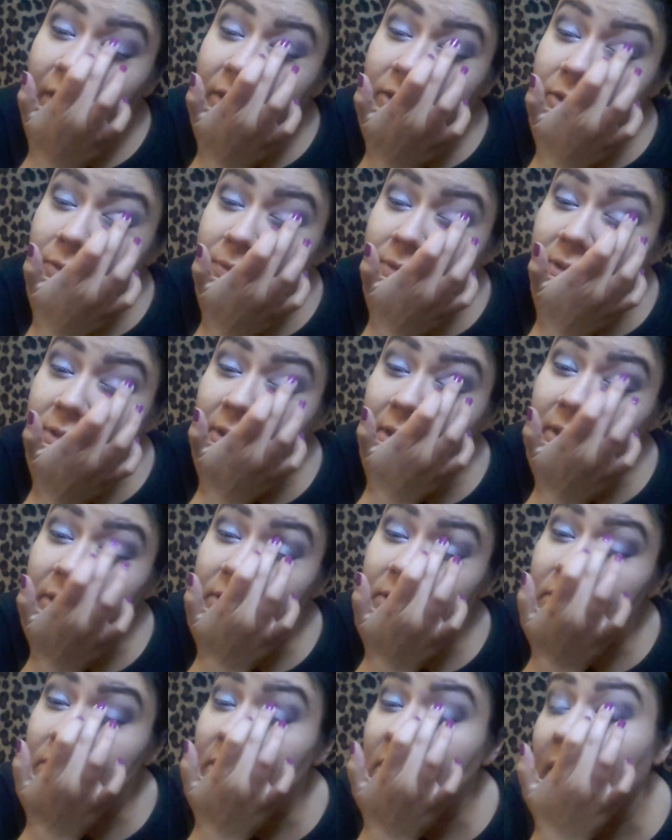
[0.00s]
So it sucks.
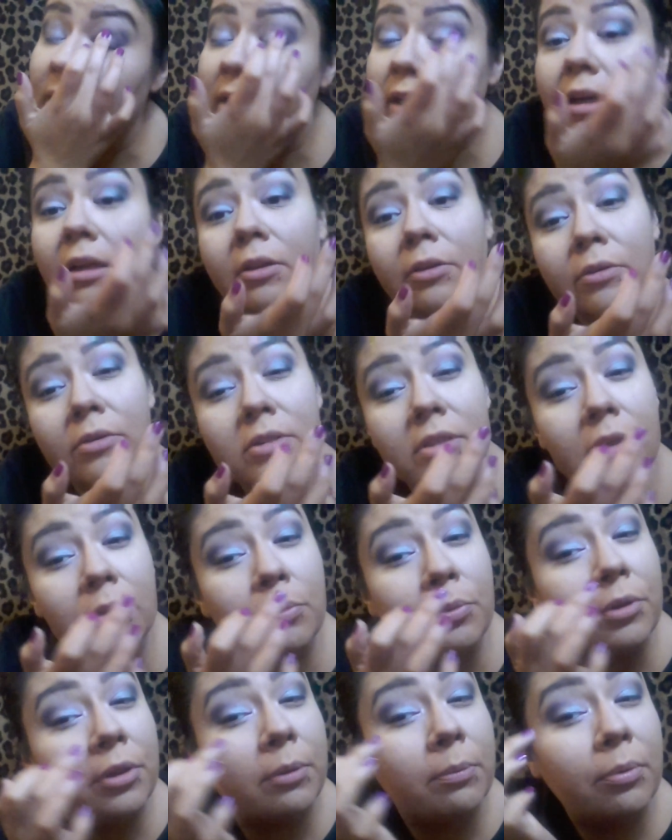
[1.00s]
See, that color is like
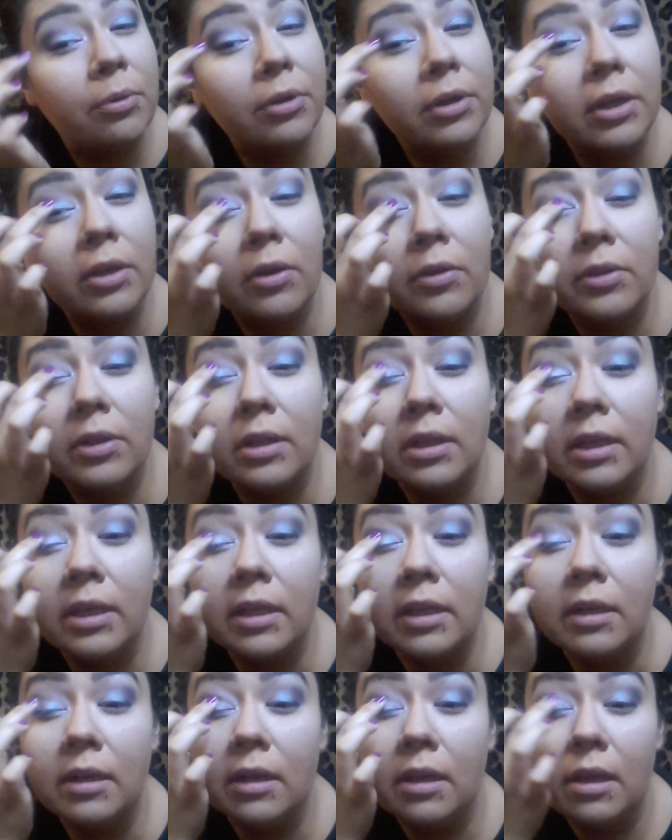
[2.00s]
really pretty on the
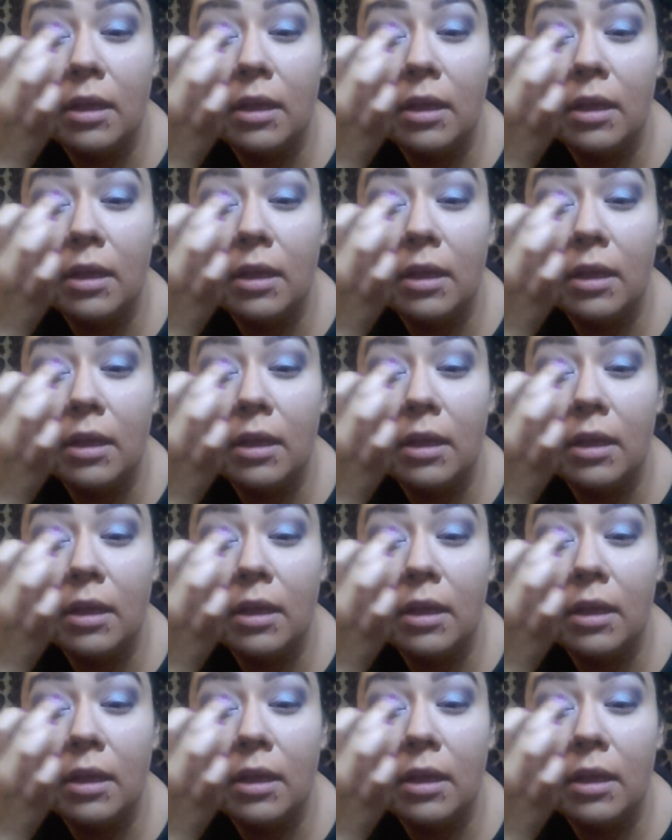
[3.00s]
lid.